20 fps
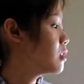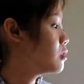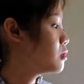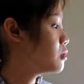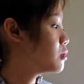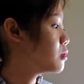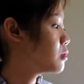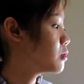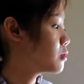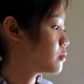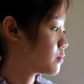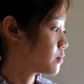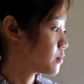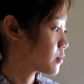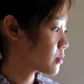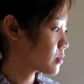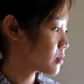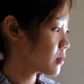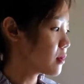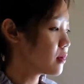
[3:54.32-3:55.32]
to
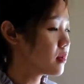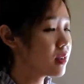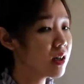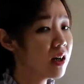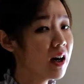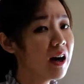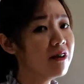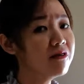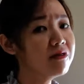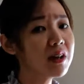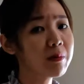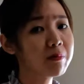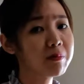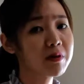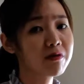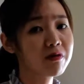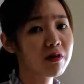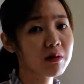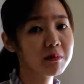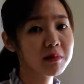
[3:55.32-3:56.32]
have their
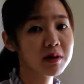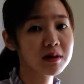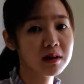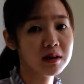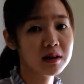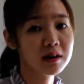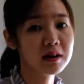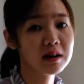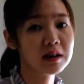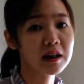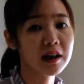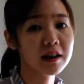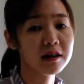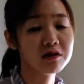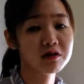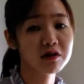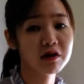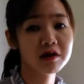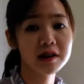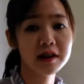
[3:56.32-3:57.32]
performance here, like
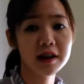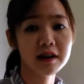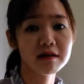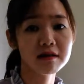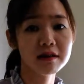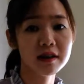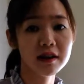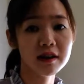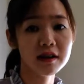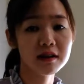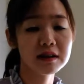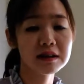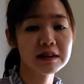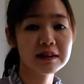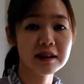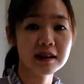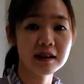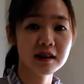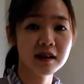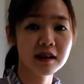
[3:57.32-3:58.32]
storytelling,
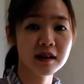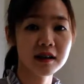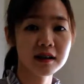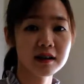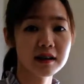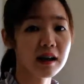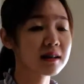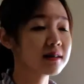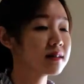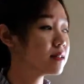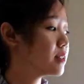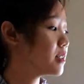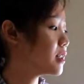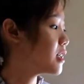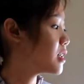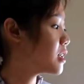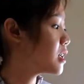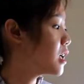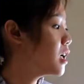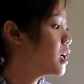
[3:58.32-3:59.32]
singing,
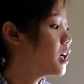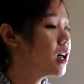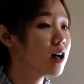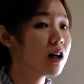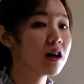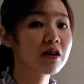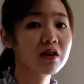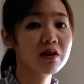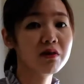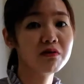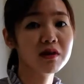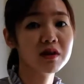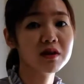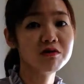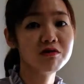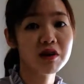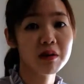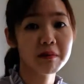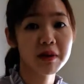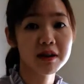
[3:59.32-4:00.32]
dancing, or even
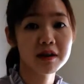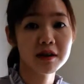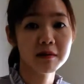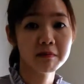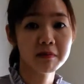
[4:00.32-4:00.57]
dramatic